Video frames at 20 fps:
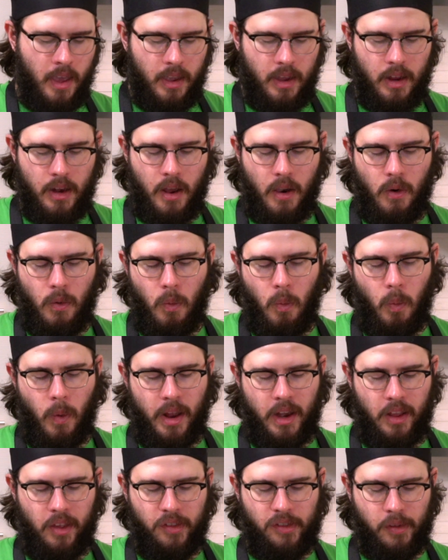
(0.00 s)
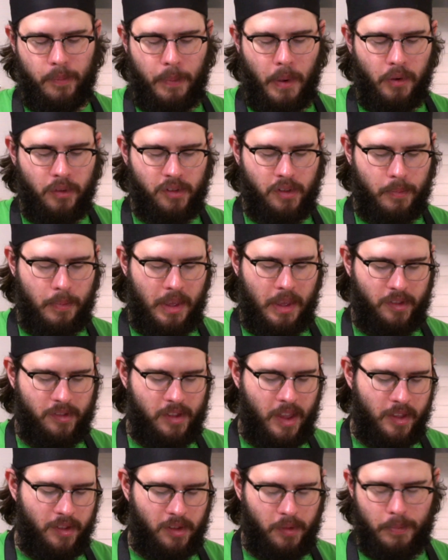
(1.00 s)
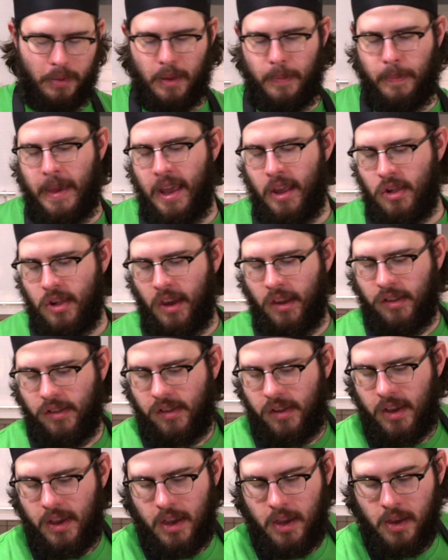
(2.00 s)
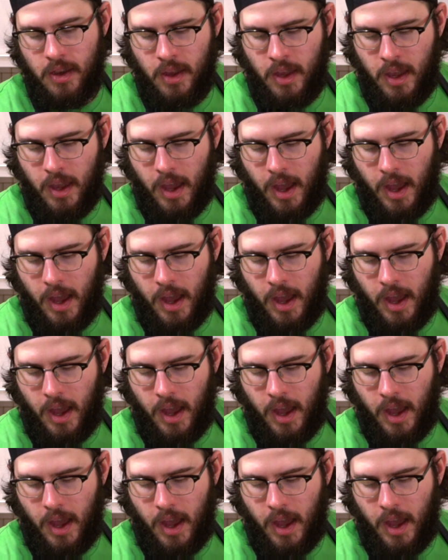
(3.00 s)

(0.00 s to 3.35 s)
you know what is supposed to be ostensibly peach iced tea.